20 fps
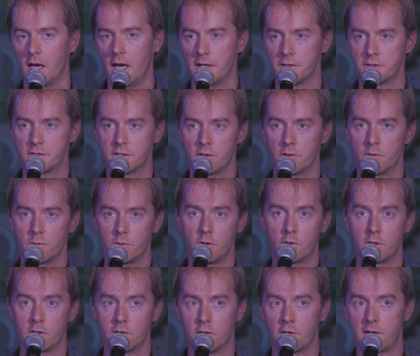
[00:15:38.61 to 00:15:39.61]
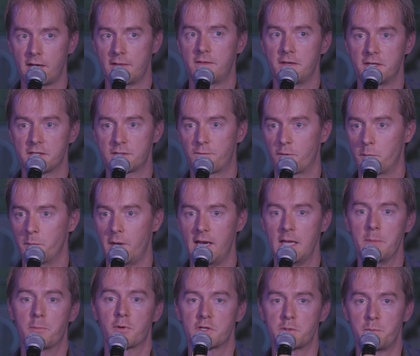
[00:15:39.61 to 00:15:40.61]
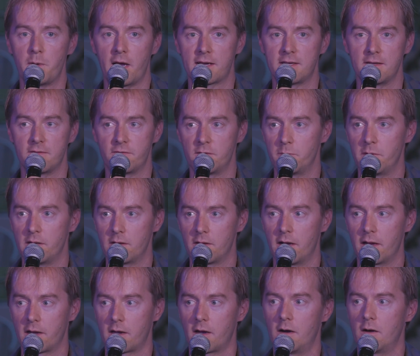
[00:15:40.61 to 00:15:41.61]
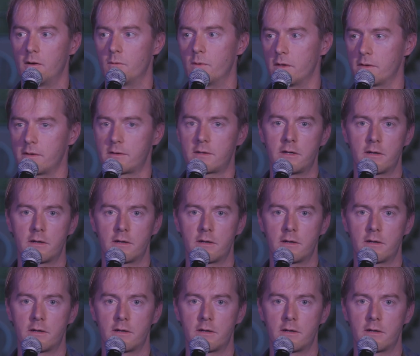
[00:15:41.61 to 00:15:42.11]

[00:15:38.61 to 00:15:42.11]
And so you could look at this from any perspective and be like, oh, well,